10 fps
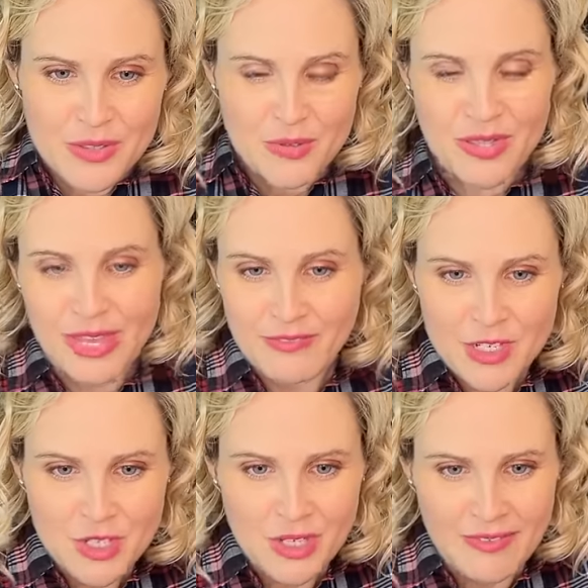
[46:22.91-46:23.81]
if
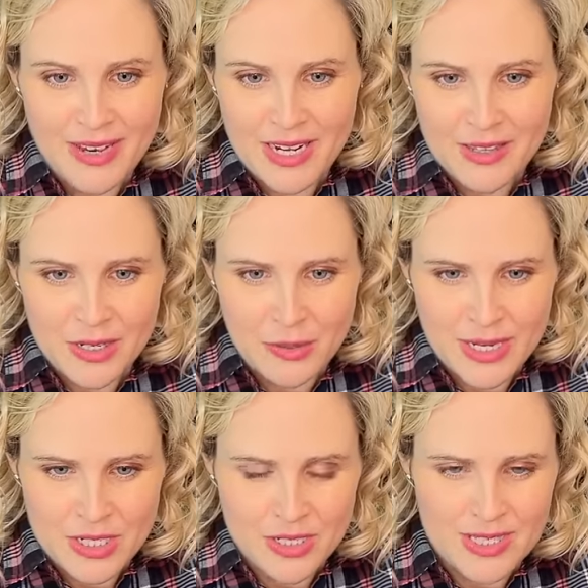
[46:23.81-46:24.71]
you do have any other
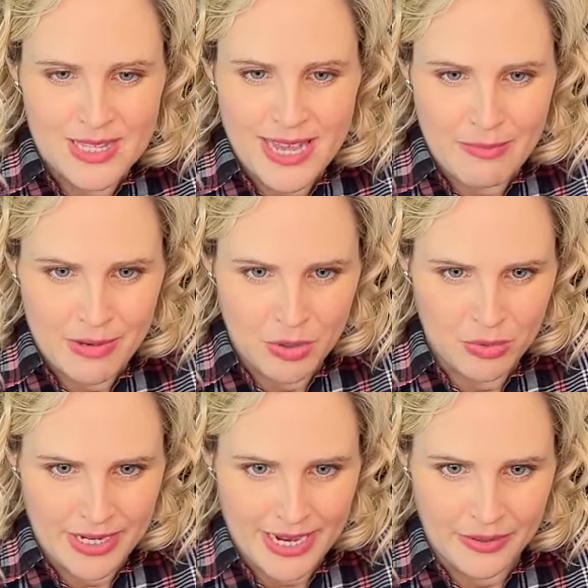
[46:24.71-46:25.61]
questions, let me know
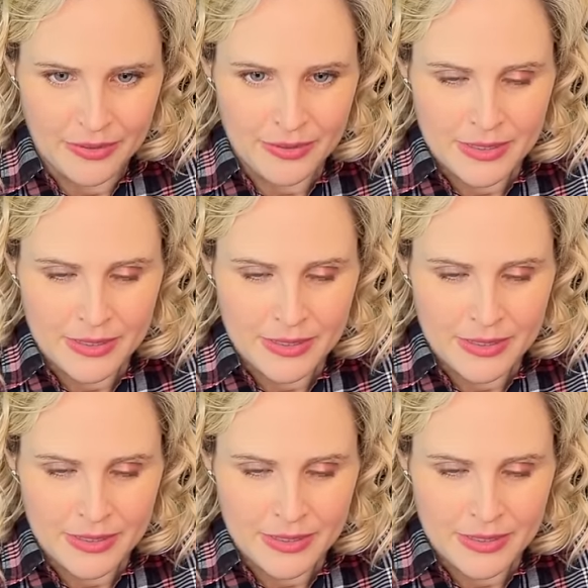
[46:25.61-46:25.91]
now.